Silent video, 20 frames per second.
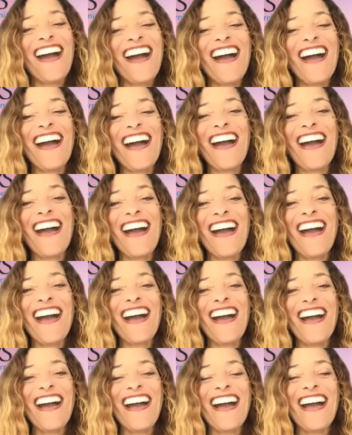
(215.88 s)

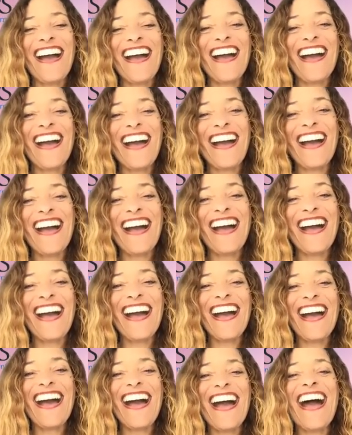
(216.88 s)

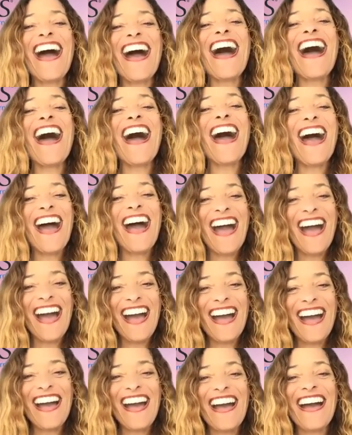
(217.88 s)

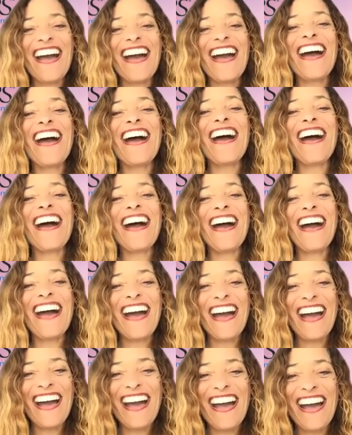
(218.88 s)

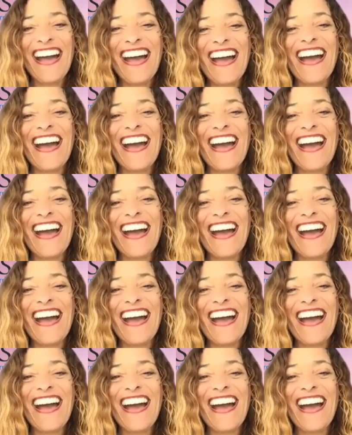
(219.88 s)
(silent)